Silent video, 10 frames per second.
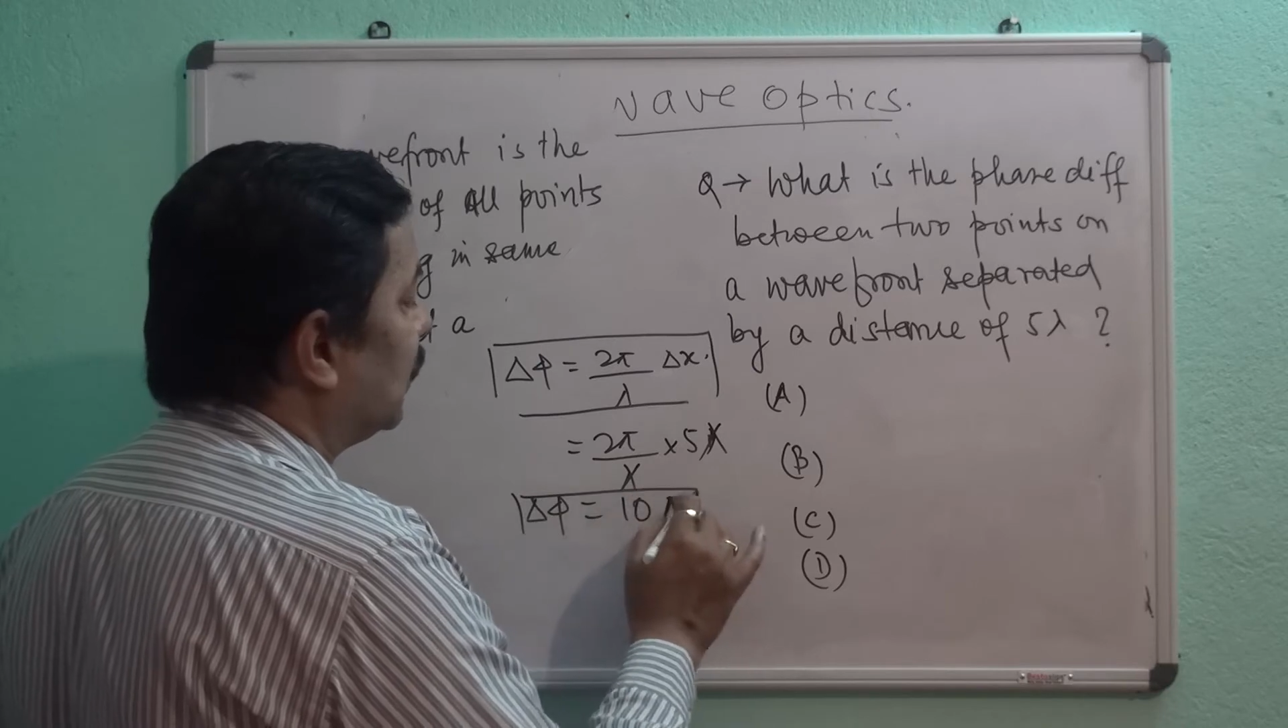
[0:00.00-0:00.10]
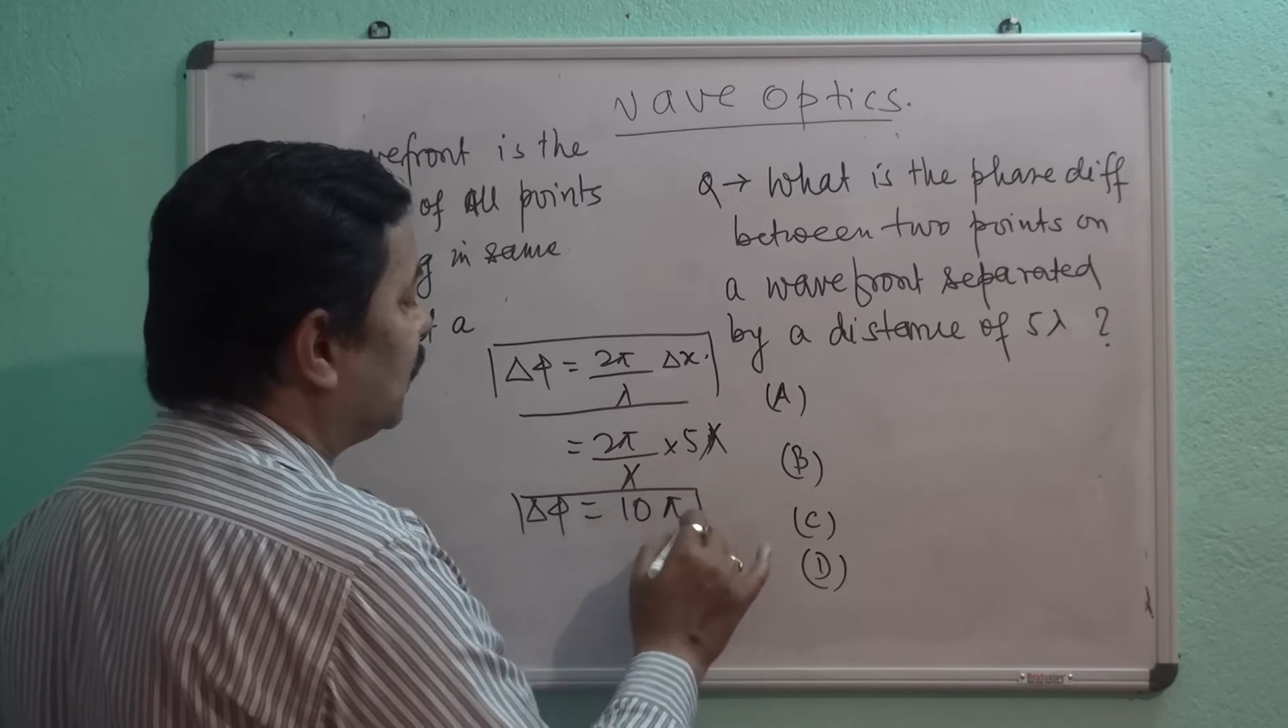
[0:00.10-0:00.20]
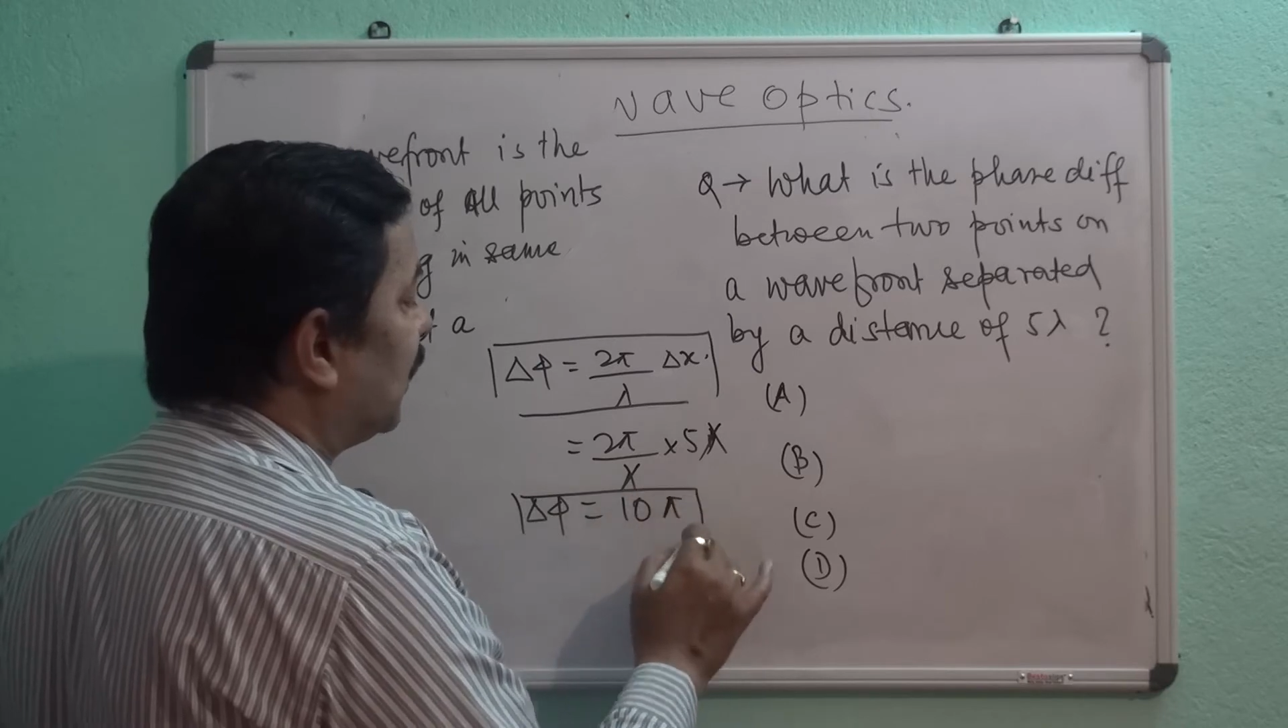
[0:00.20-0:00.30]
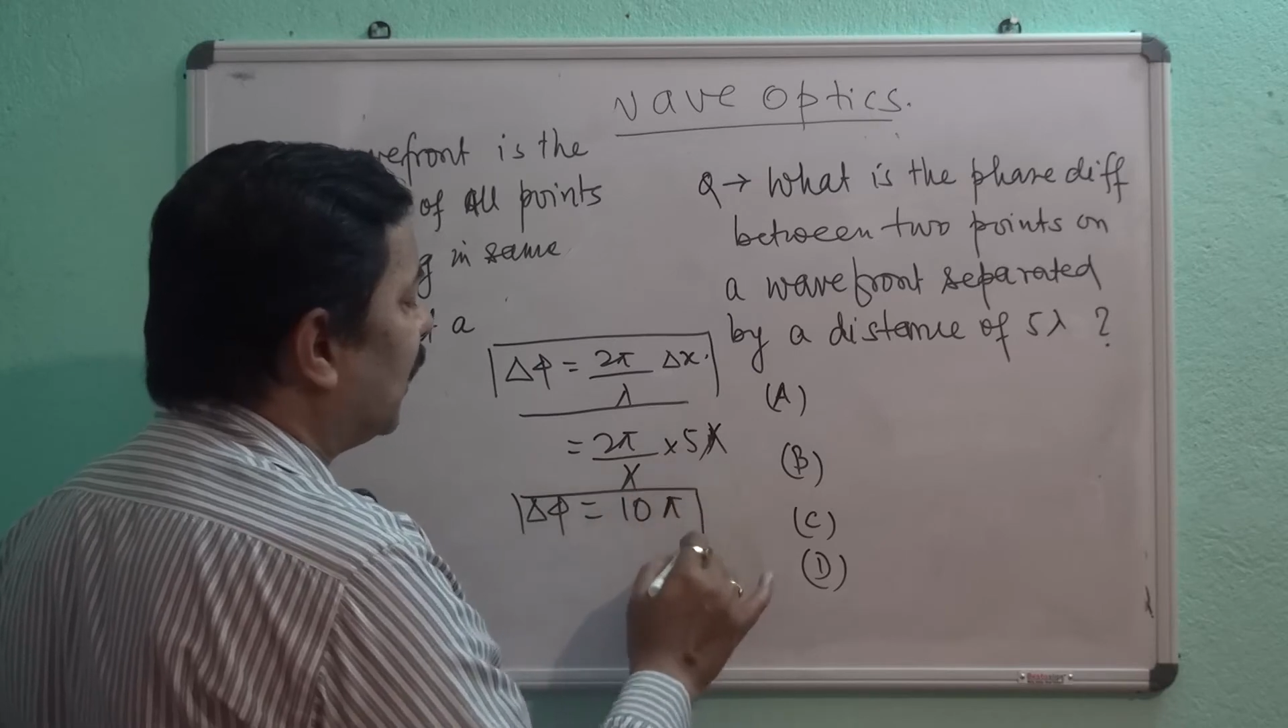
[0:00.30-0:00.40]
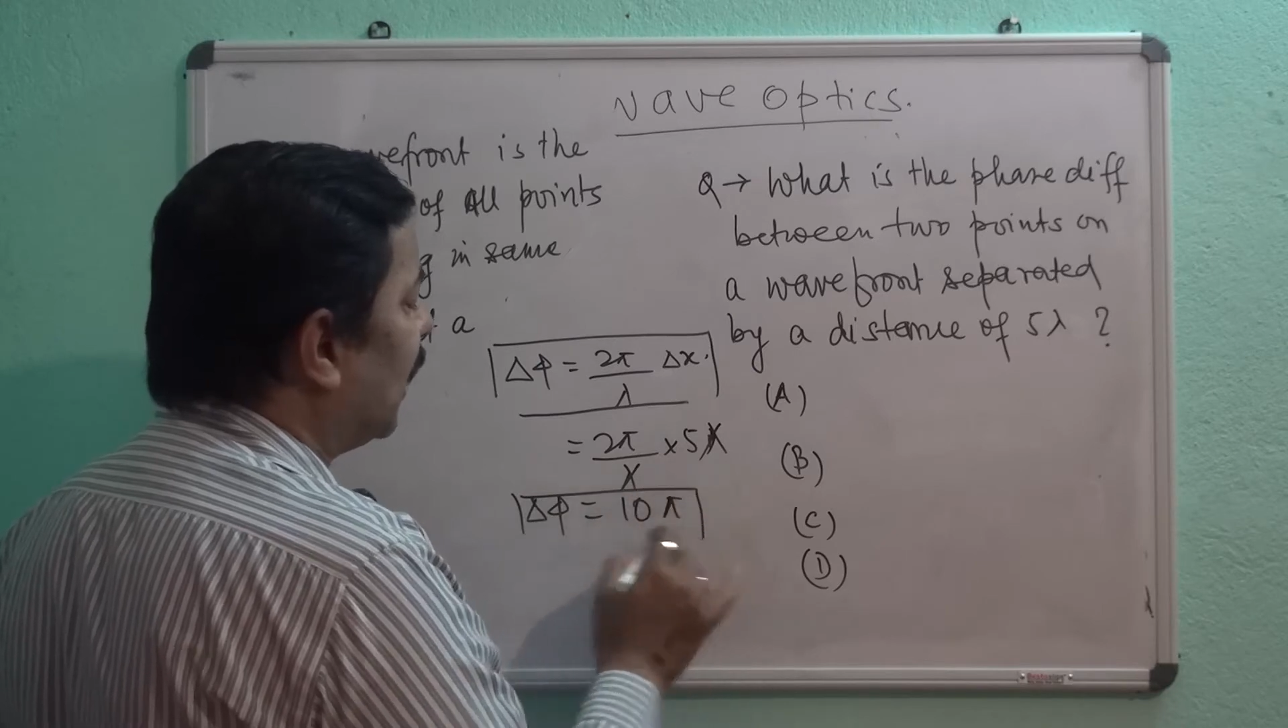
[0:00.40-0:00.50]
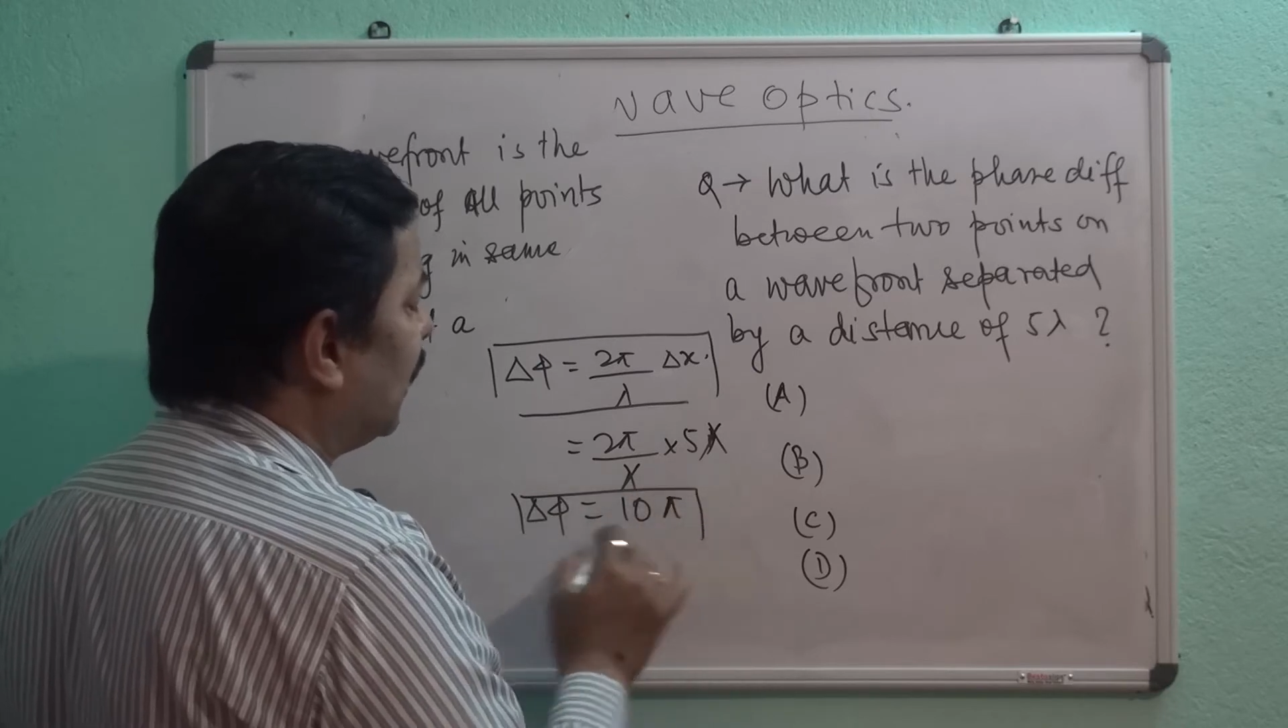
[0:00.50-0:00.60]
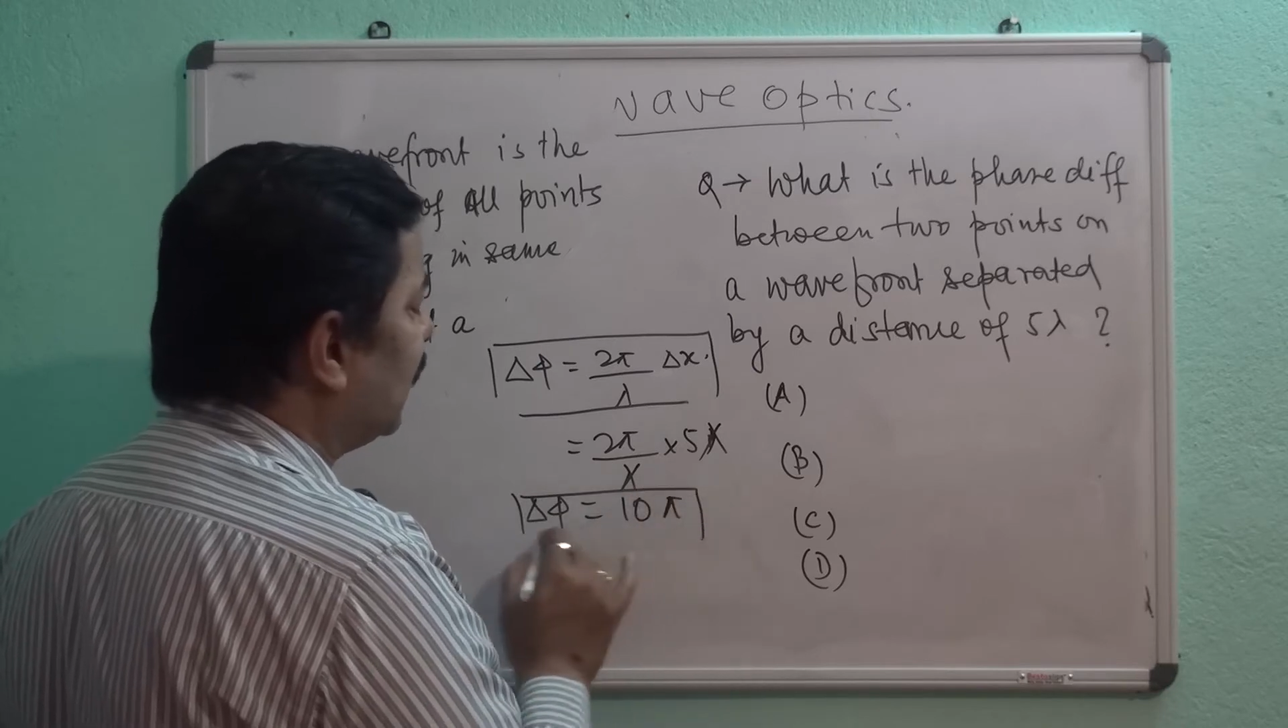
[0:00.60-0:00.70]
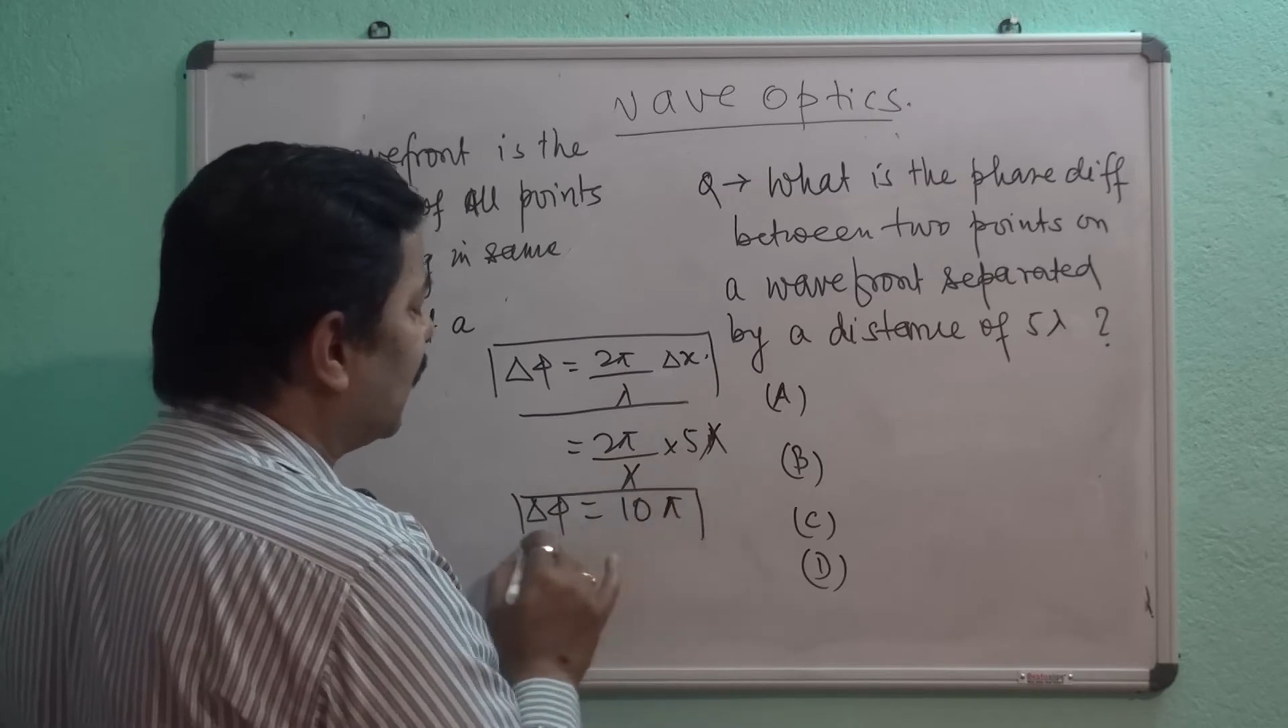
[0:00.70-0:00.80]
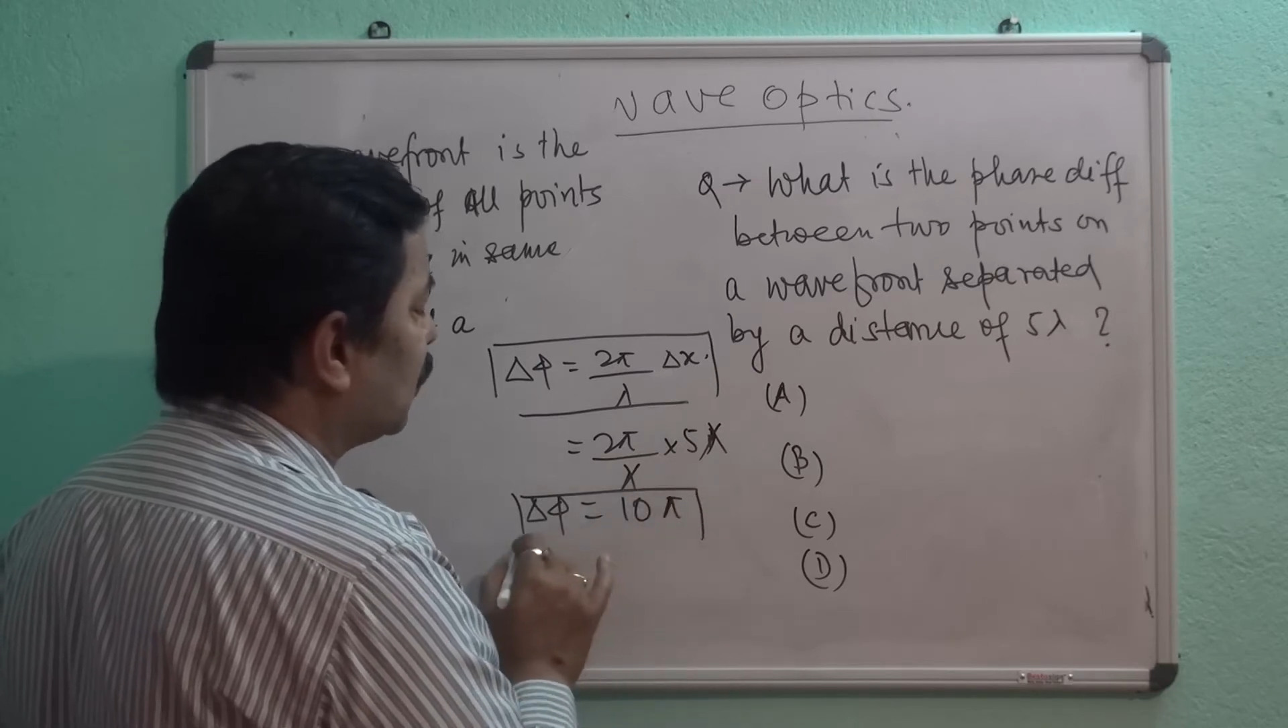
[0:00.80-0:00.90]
generally the